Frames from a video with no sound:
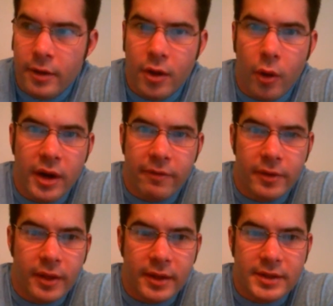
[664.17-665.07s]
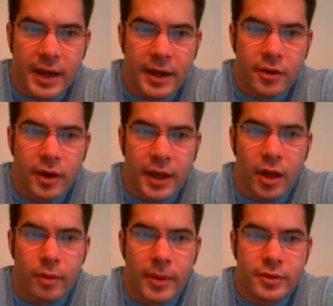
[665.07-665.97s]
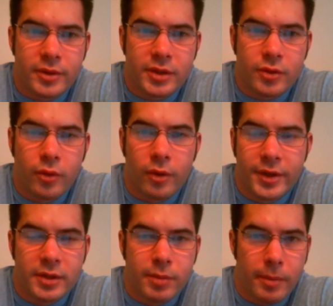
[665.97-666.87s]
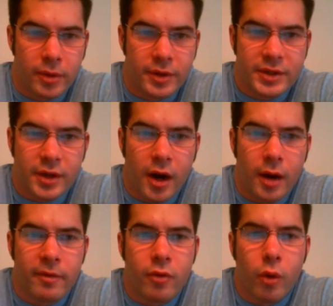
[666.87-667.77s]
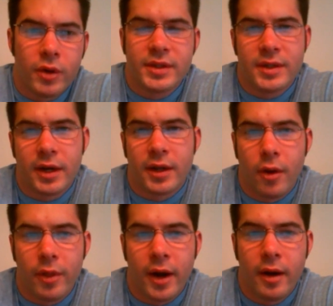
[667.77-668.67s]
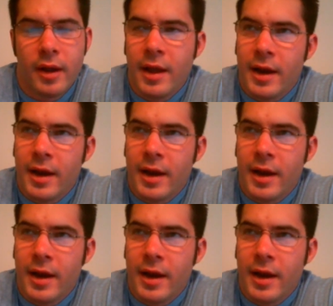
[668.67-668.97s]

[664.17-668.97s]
No different than the Sandy Hook Elementary School. These people are disarmed. Of course he's going to go there.